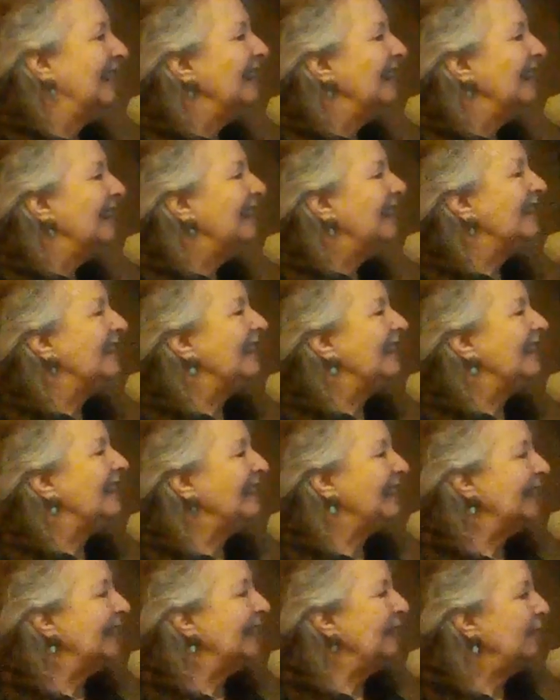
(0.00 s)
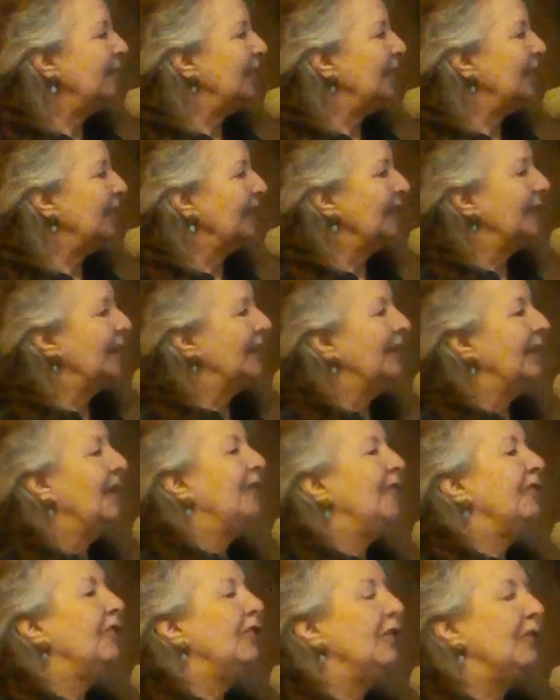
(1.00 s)
This is a symbol
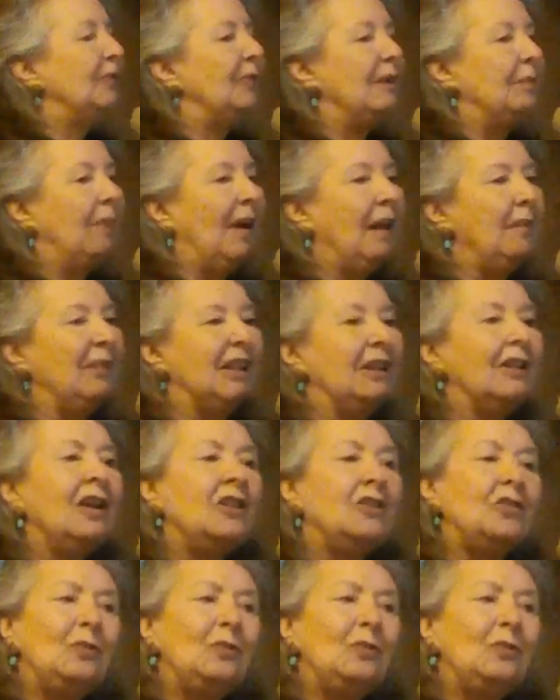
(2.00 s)
for a republic.